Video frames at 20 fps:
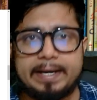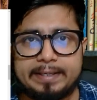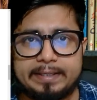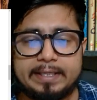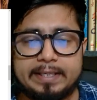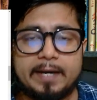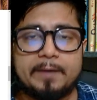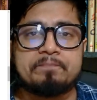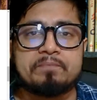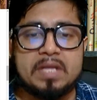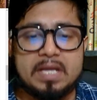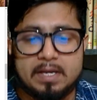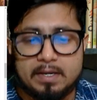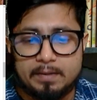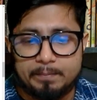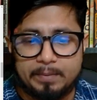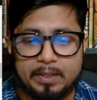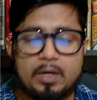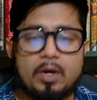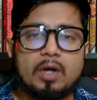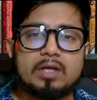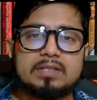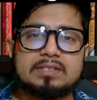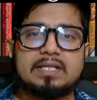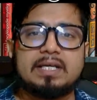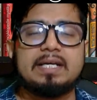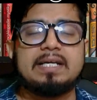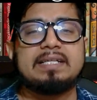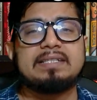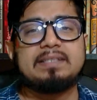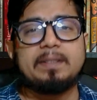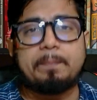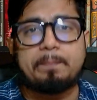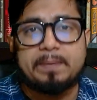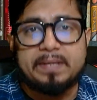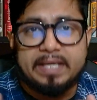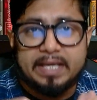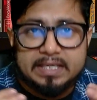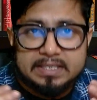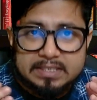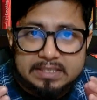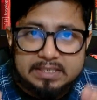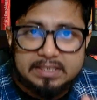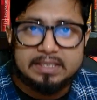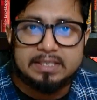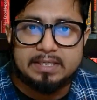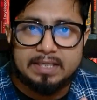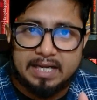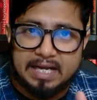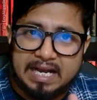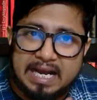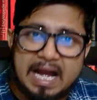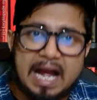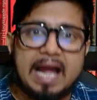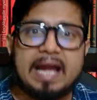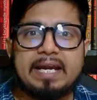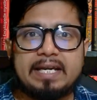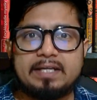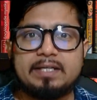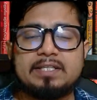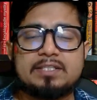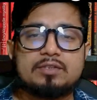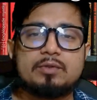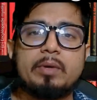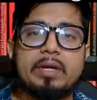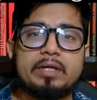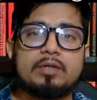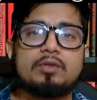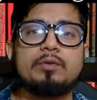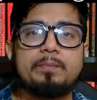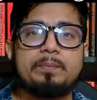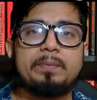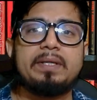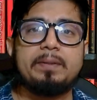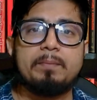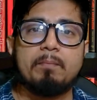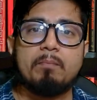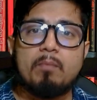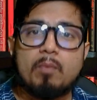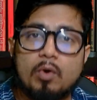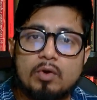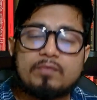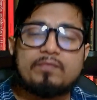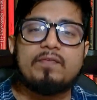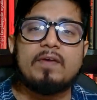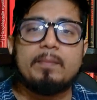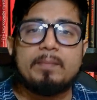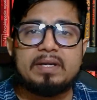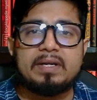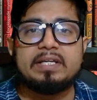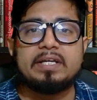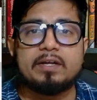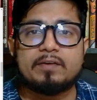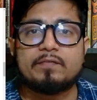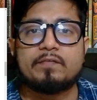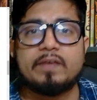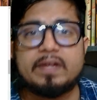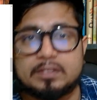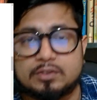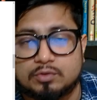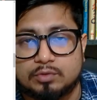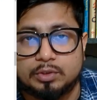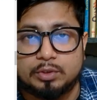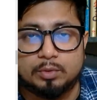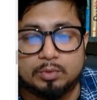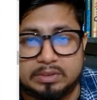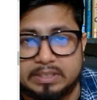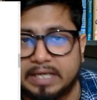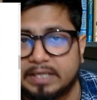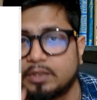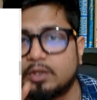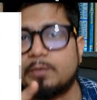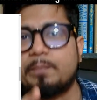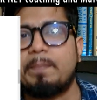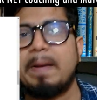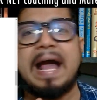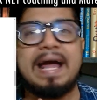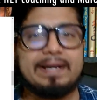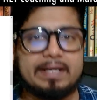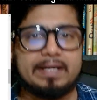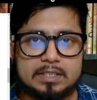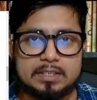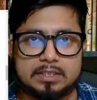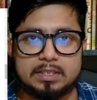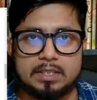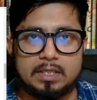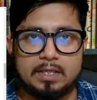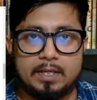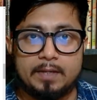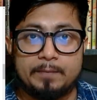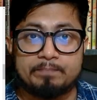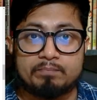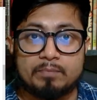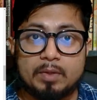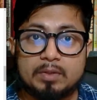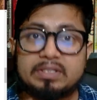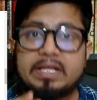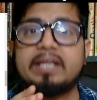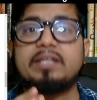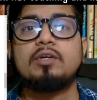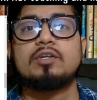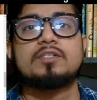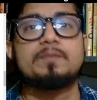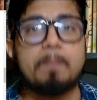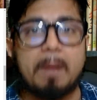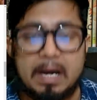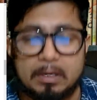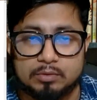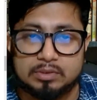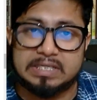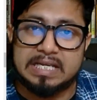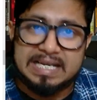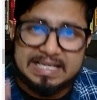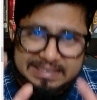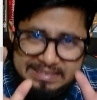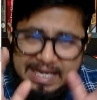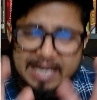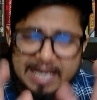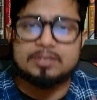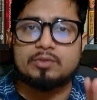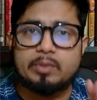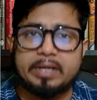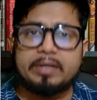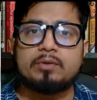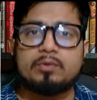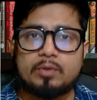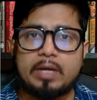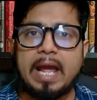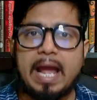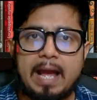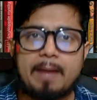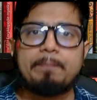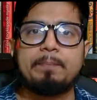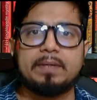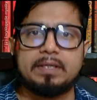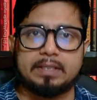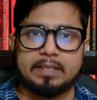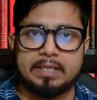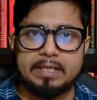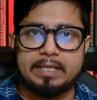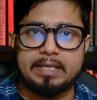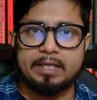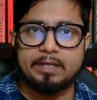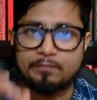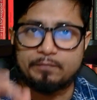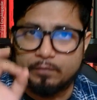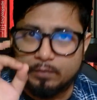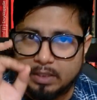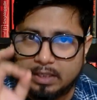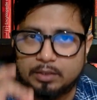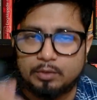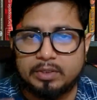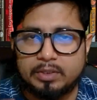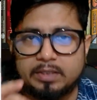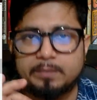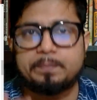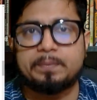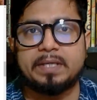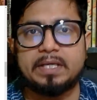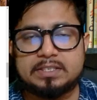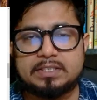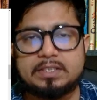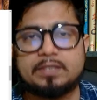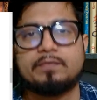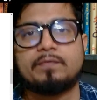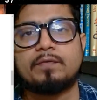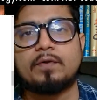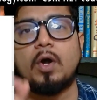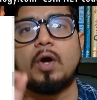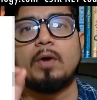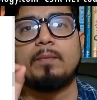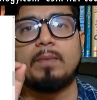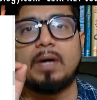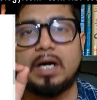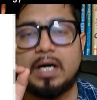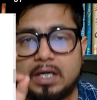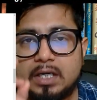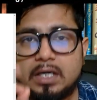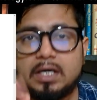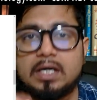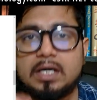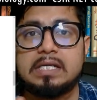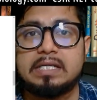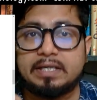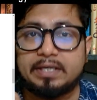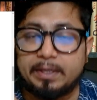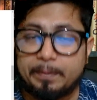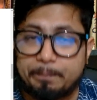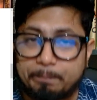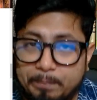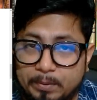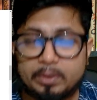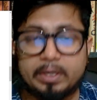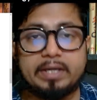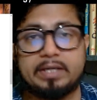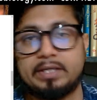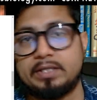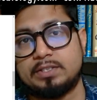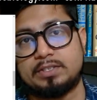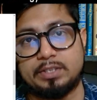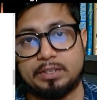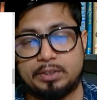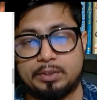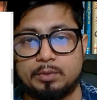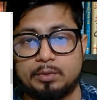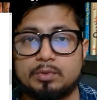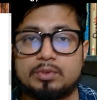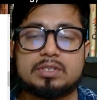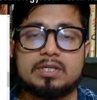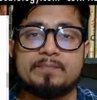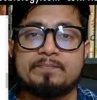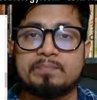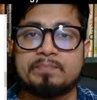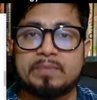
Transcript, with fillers: idea because the phd guide is going to be more familiar face to you than your parents than your spouse that's going to happen if you are doing phd from a reputed institutes